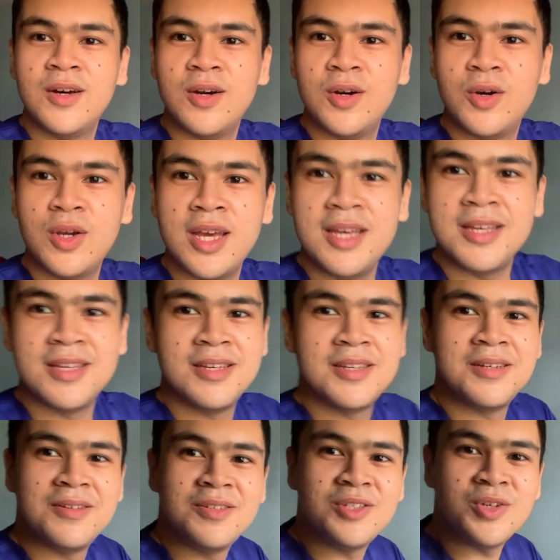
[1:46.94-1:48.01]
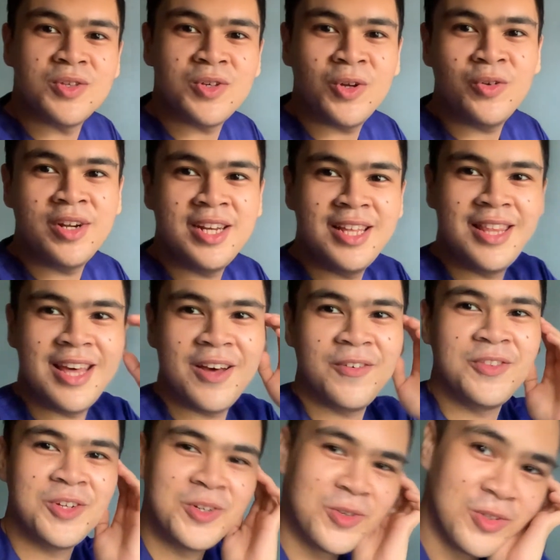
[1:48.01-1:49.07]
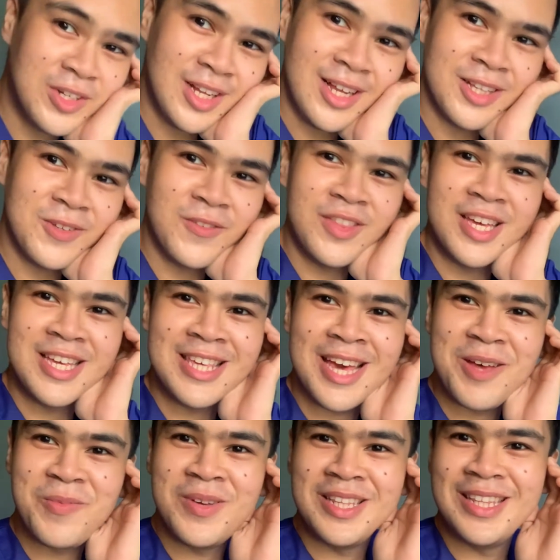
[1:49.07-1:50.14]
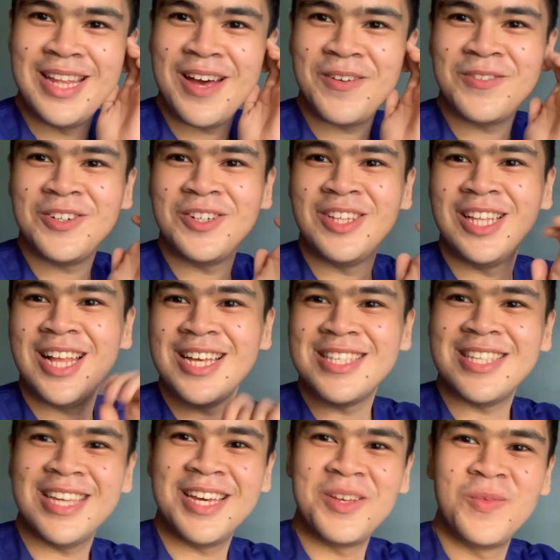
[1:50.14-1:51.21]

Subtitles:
Okay, so it's already the afternoon. A lot of things happened after the last time.